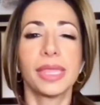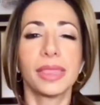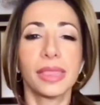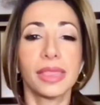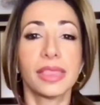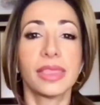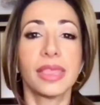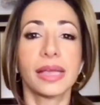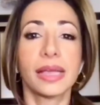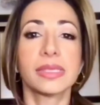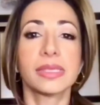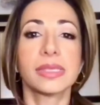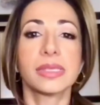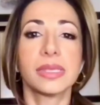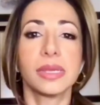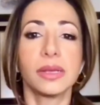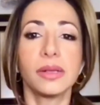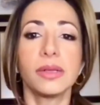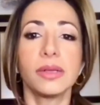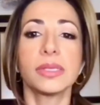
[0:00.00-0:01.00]
I mean, that's
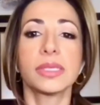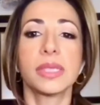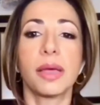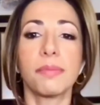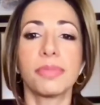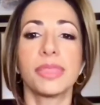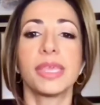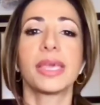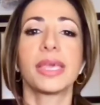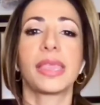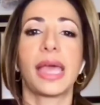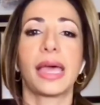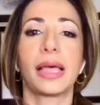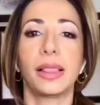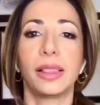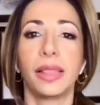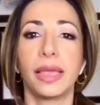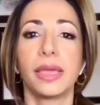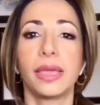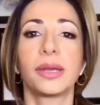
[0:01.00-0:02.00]
still something
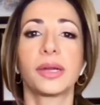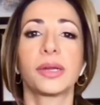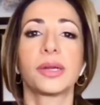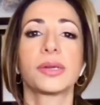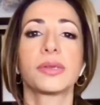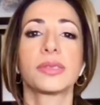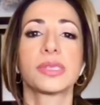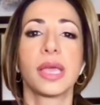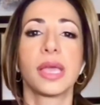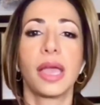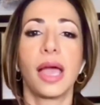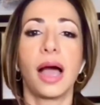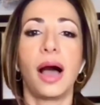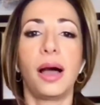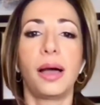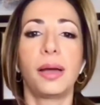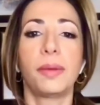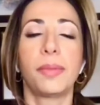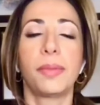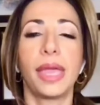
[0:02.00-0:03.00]
that lingers,
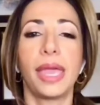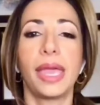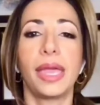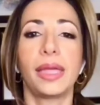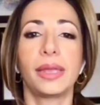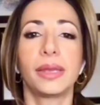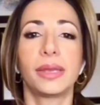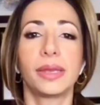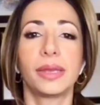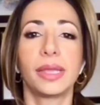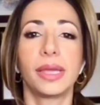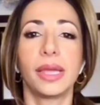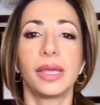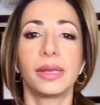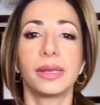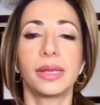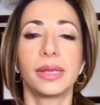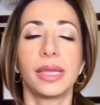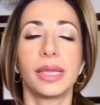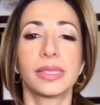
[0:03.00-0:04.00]
and
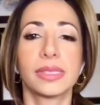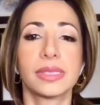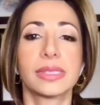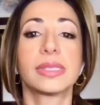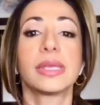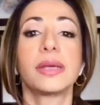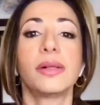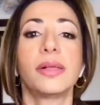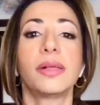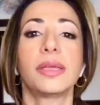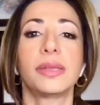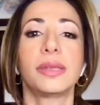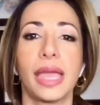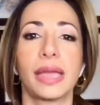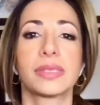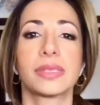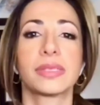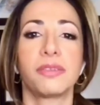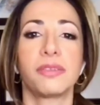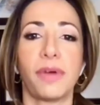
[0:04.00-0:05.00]
it's still a
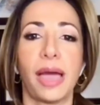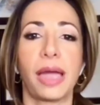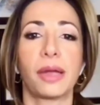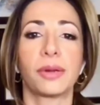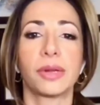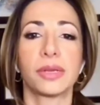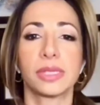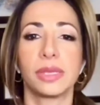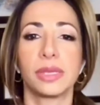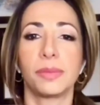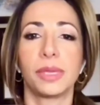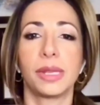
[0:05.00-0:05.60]
nasty virus.